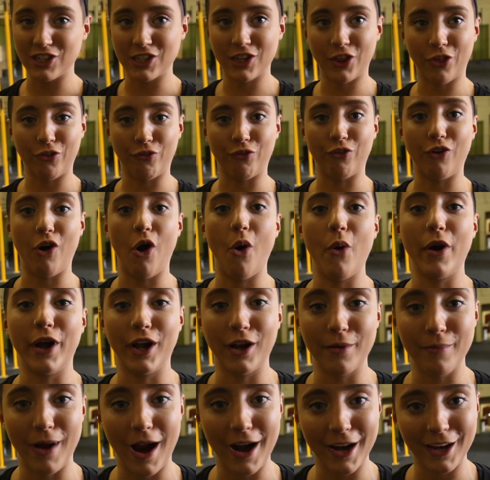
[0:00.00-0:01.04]
just throwing
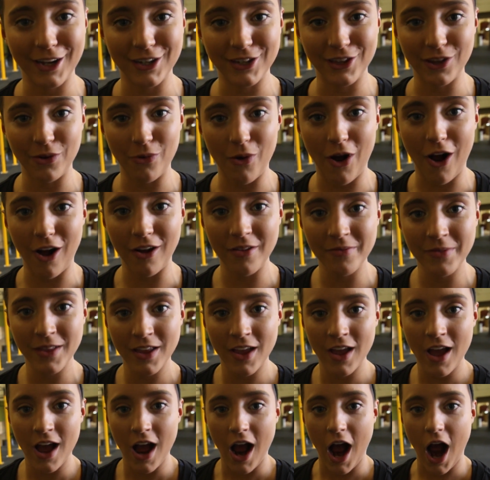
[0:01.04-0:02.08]
your body to the wall.
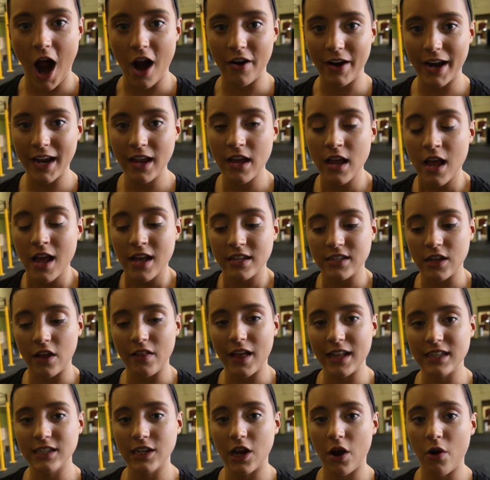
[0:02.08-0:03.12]
All right, so
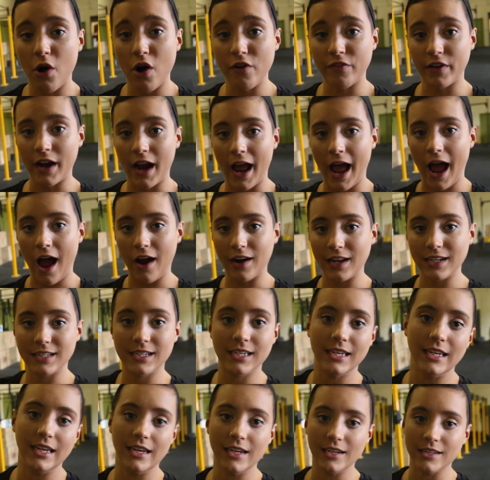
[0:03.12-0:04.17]
let's go over how to
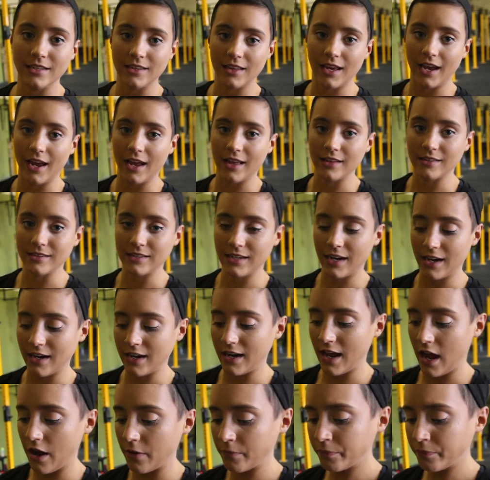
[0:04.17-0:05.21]
tee into the handstand
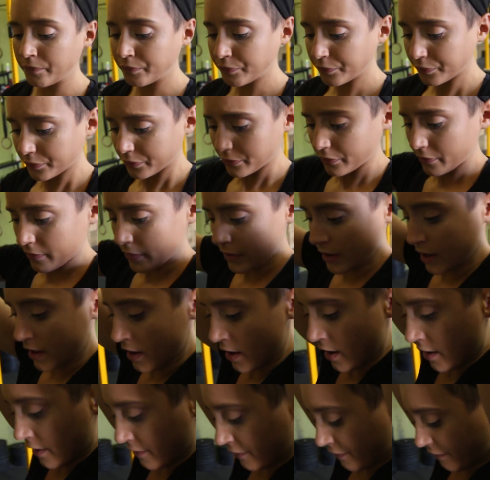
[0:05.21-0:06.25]
now.
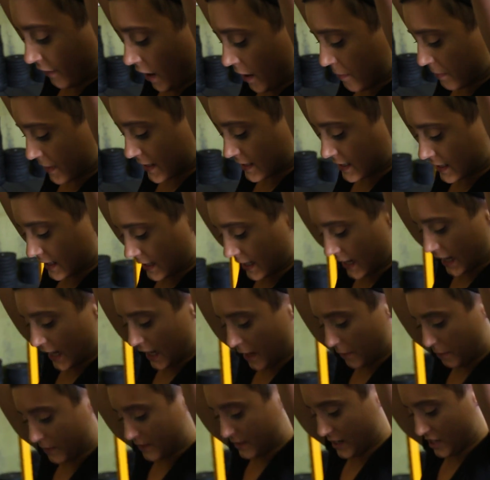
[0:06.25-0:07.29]
From this
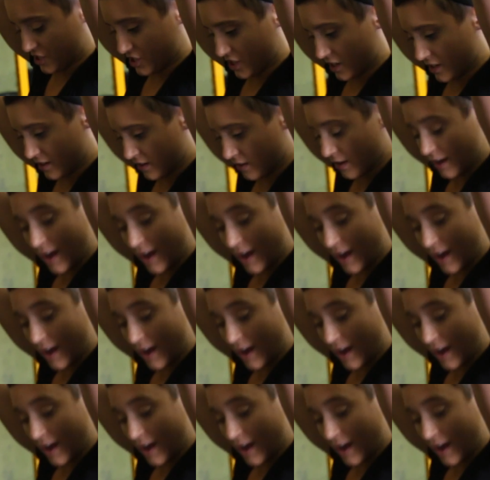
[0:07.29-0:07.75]
leaning position,